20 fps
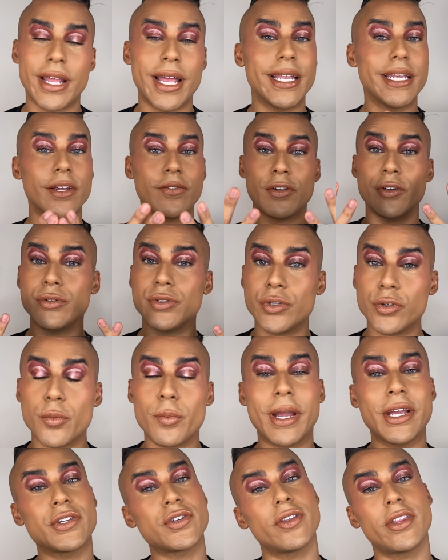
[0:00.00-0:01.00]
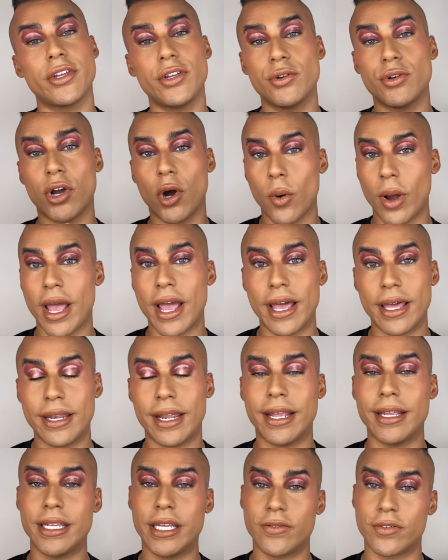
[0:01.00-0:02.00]
And if you do, make sure that you go ahead
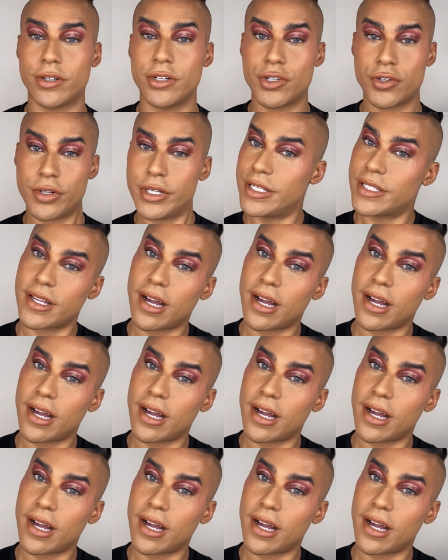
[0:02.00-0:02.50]
and give Catrice